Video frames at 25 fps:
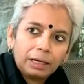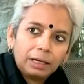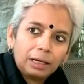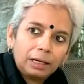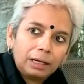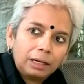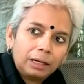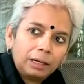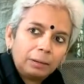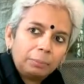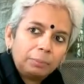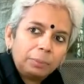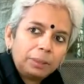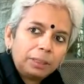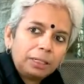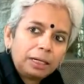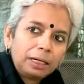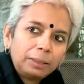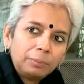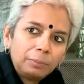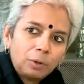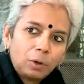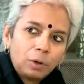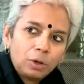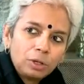But
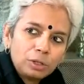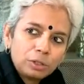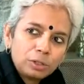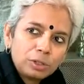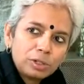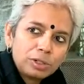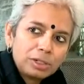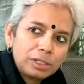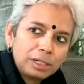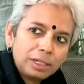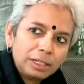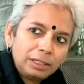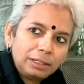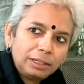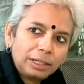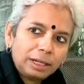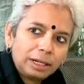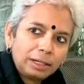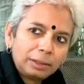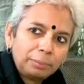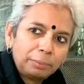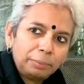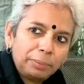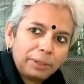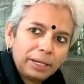I'm also seeing
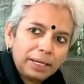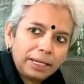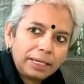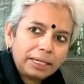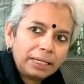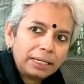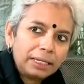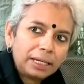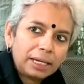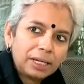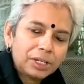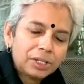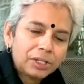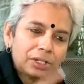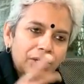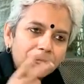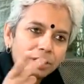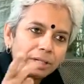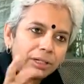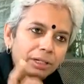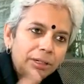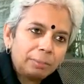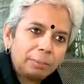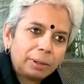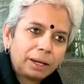that breaking
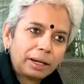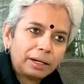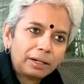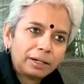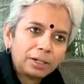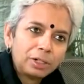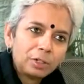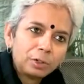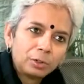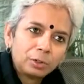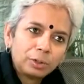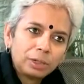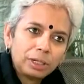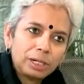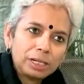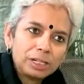external barriers today